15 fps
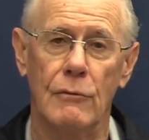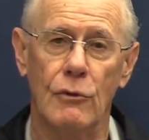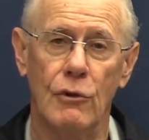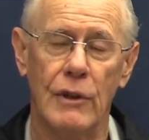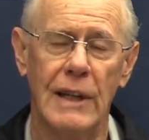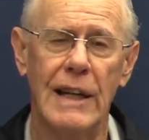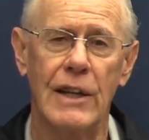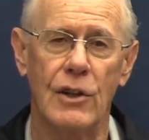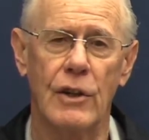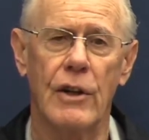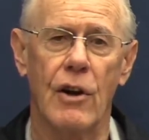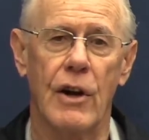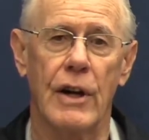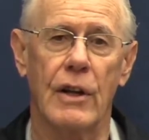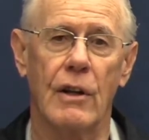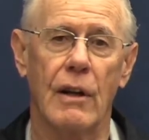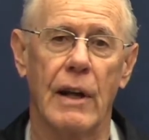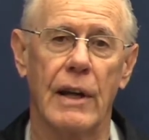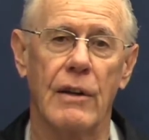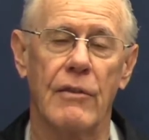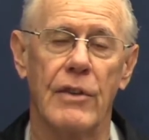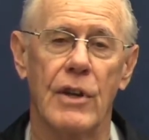really good article
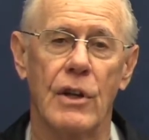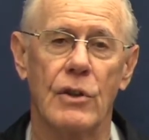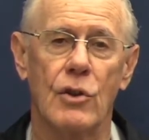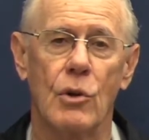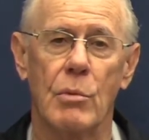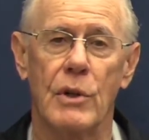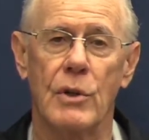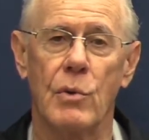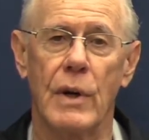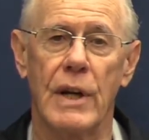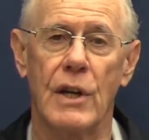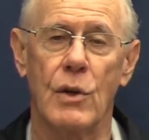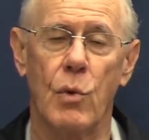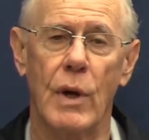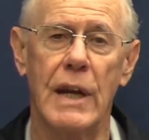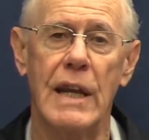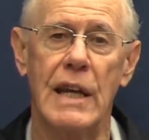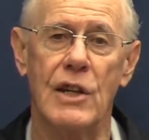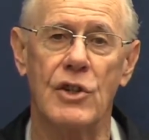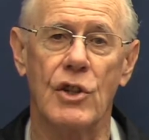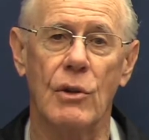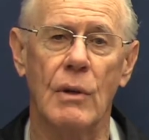out of the October 2020
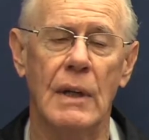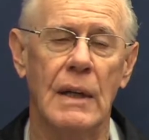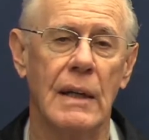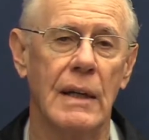issue.